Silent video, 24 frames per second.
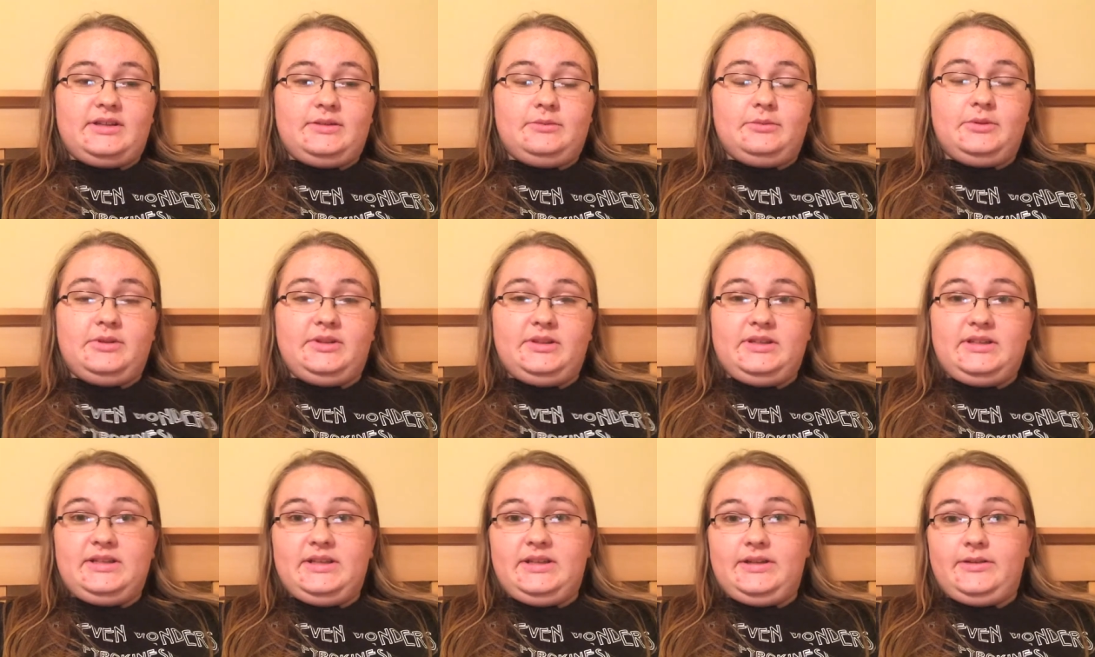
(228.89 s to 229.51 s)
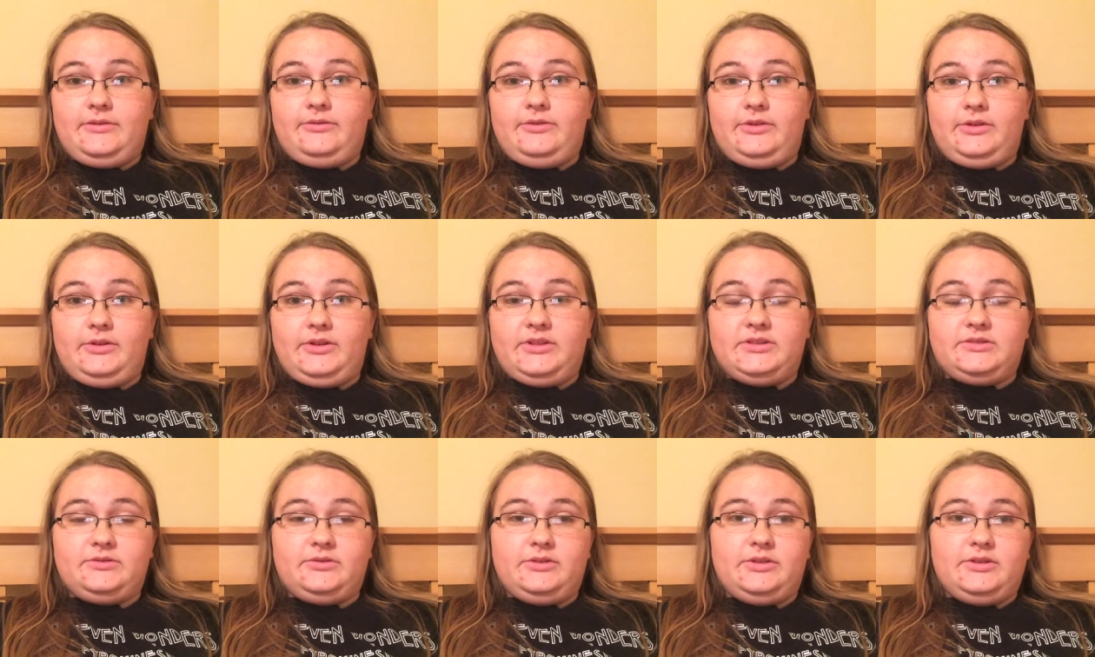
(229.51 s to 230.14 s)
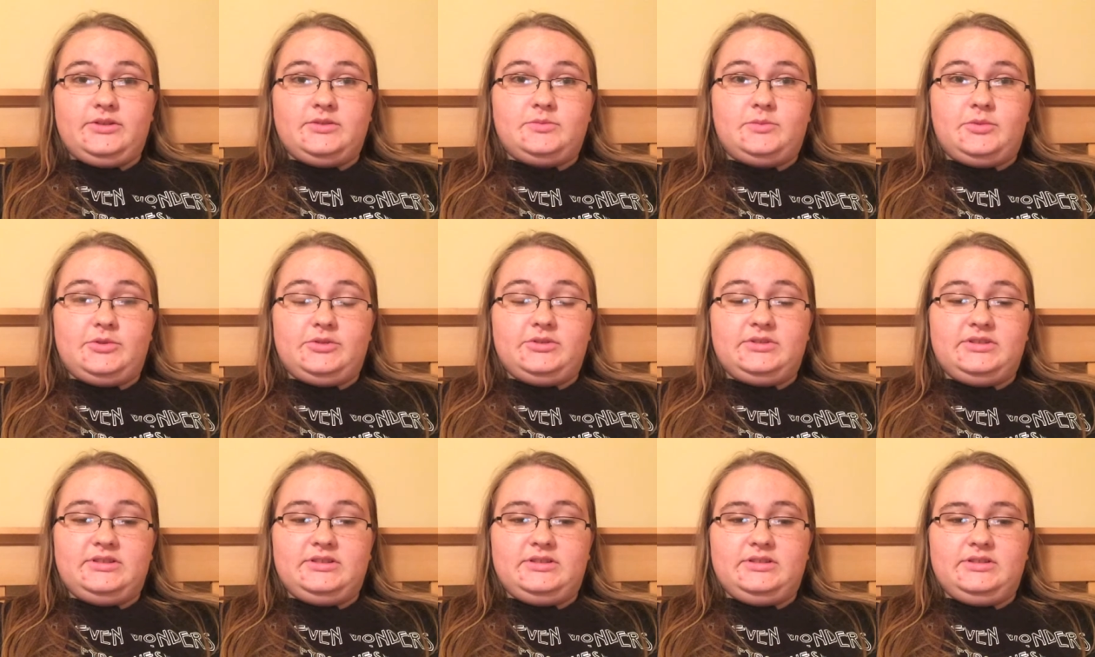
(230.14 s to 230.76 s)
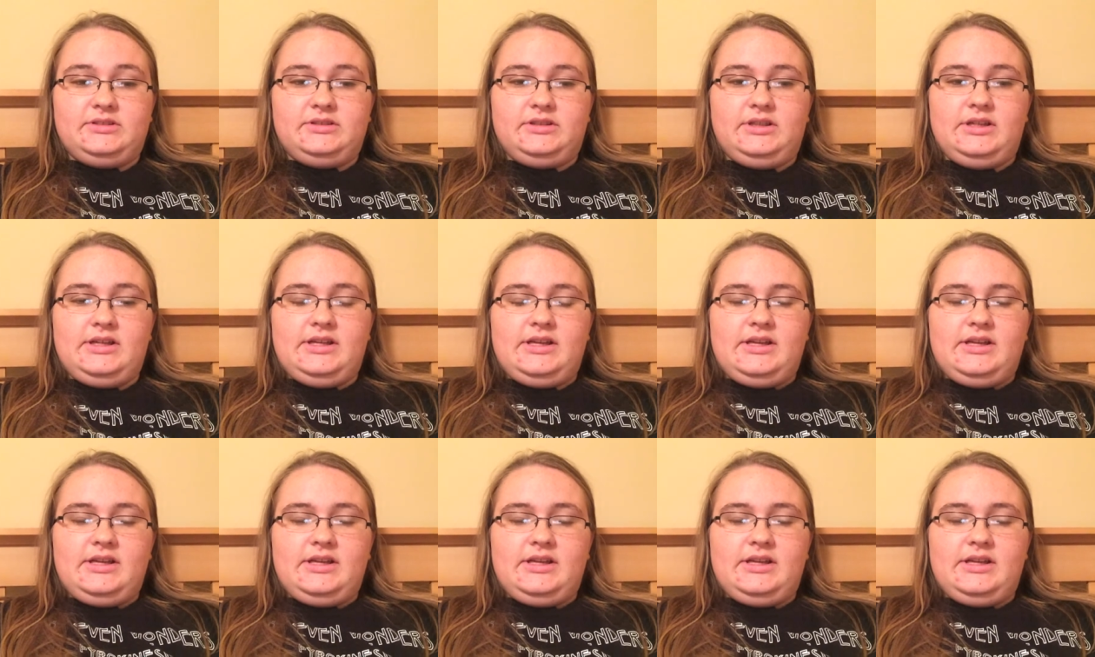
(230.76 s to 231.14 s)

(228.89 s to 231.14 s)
I really did have feelings for this person